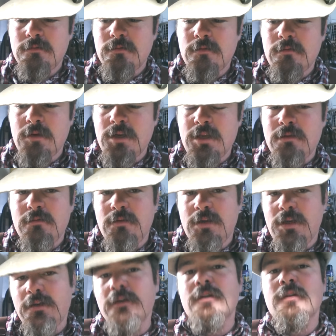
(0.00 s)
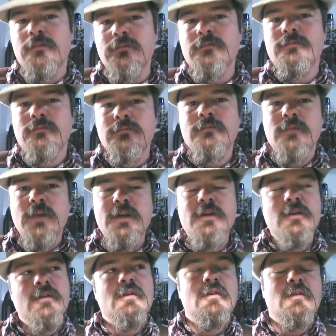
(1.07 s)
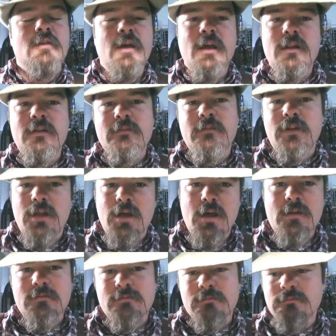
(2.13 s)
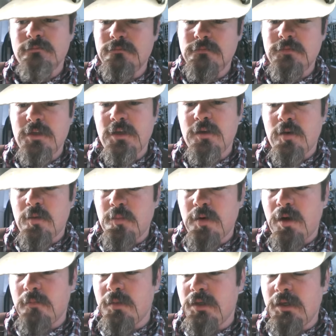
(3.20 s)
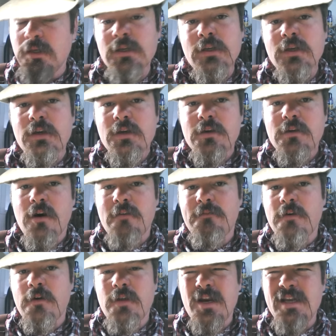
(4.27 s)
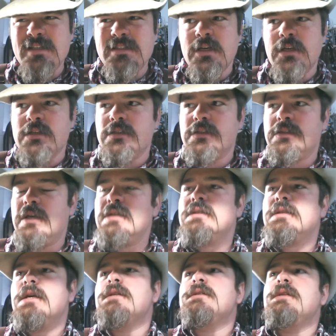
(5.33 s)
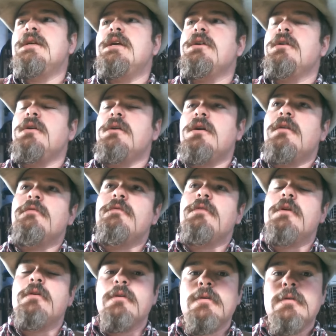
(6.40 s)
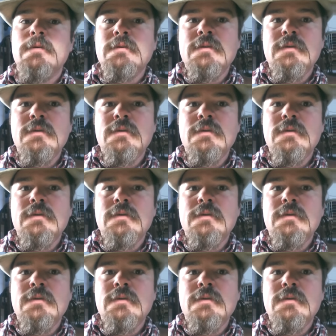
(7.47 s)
I mean, he could have done a hell of a lot. He could have probably gone farther. He says he could have gone further